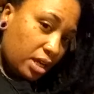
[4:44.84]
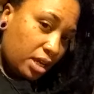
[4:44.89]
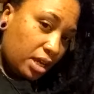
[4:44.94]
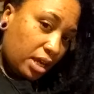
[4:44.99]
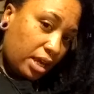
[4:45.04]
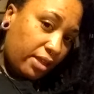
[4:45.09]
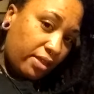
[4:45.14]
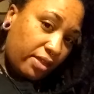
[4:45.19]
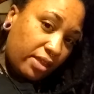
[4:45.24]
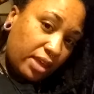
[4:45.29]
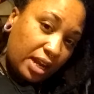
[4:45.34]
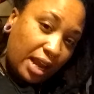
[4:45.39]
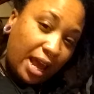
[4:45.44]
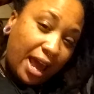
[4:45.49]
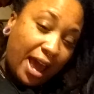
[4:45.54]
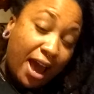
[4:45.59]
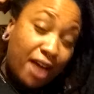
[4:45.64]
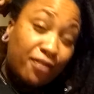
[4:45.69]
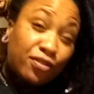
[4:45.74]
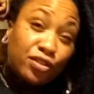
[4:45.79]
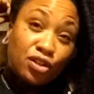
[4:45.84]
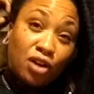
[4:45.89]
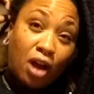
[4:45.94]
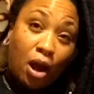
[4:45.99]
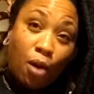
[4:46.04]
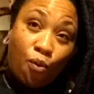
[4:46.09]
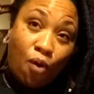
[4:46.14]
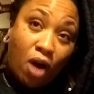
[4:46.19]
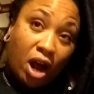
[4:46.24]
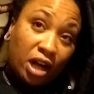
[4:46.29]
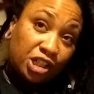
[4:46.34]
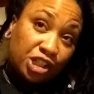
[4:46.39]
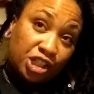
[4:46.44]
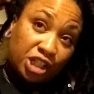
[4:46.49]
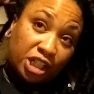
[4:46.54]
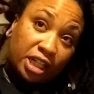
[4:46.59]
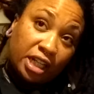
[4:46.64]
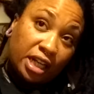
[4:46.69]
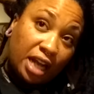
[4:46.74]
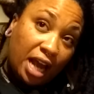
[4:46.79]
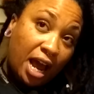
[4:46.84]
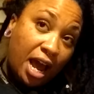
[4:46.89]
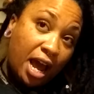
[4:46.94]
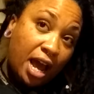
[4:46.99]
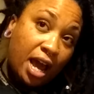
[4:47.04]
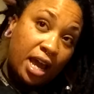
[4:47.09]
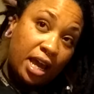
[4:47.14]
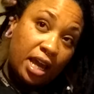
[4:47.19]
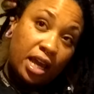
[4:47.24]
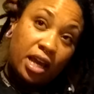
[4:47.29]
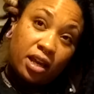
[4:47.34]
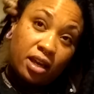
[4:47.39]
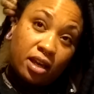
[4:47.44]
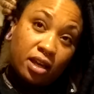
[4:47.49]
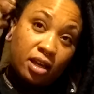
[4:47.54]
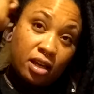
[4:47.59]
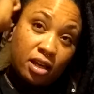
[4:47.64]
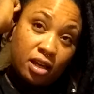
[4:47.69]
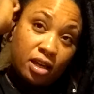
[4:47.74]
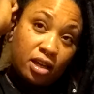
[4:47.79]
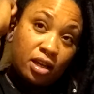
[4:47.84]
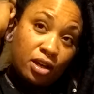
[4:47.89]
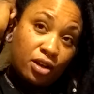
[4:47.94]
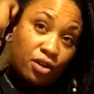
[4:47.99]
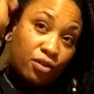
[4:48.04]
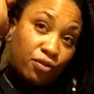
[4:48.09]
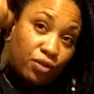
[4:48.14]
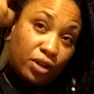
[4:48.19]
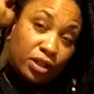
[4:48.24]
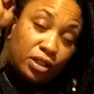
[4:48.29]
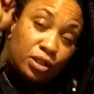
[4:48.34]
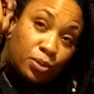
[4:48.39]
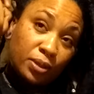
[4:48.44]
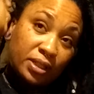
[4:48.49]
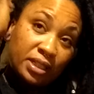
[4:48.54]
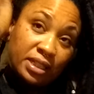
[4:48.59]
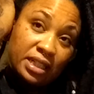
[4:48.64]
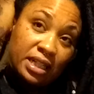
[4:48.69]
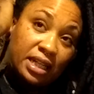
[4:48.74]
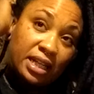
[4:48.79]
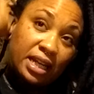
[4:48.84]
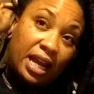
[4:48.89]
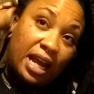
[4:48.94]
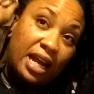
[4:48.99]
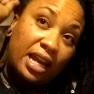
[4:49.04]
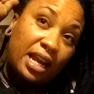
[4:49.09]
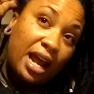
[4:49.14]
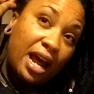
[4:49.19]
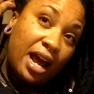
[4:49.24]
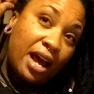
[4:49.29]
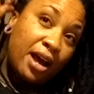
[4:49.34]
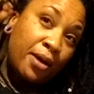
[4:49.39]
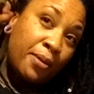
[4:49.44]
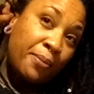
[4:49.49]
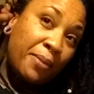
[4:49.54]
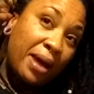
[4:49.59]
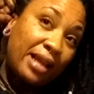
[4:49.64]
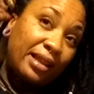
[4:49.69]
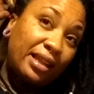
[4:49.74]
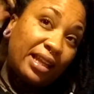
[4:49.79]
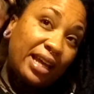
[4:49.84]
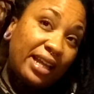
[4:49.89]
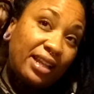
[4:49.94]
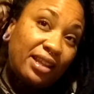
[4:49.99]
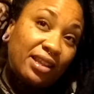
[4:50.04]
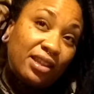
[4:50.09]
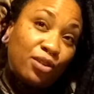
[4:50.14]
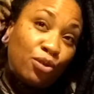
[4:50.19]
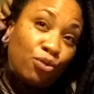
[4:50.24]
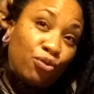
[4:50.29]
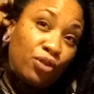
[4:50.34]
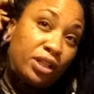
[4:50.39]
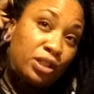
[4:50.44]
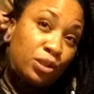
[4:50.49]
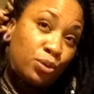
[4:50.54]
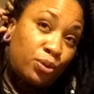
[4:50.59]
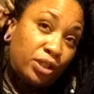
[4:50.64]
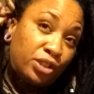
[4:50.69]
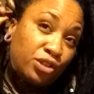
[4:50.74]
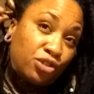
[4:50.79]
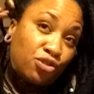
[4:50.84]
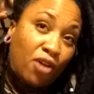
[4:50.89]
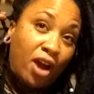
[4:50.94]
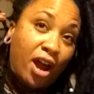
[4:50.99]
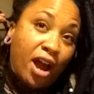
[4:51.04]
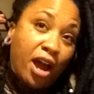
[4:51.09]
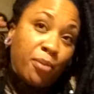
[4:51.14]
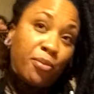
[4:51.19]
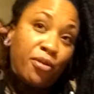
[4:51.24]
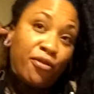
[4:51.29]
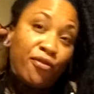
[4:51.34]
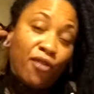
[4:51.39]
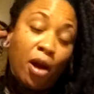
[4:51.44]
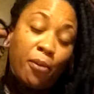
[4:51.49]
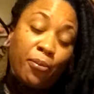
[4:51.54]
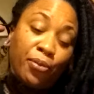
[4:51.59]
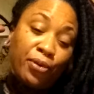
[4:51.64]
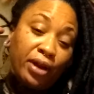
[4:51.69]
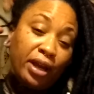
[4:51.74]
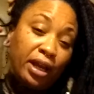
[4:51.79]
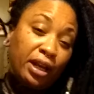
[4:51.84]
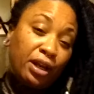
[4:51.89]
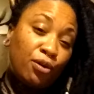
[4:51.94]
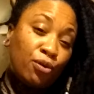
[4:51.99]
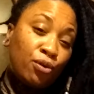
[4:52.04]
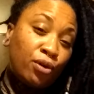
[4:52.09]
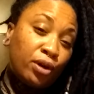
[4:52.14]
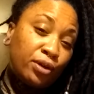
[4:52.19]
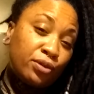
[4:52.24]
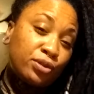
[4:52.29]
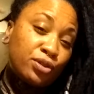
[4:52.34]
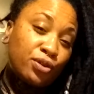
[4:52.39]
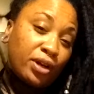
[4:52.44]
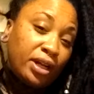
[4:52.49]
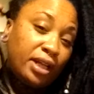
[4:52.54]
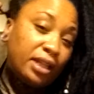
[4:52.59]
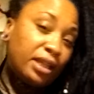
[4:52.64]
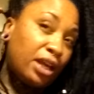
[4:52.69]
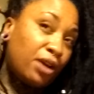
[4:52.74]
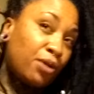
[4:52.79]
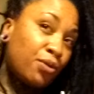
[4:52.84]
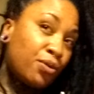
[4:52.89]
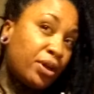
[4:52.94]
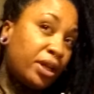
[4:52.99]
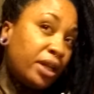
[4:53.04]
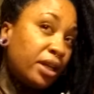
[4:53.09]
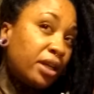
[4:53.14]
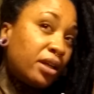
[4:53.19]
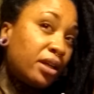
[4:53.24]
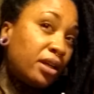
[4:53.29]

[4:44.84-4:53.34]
And then after I wash it, I retwist it, and I let the retwist dry before I put any oils or anything on it.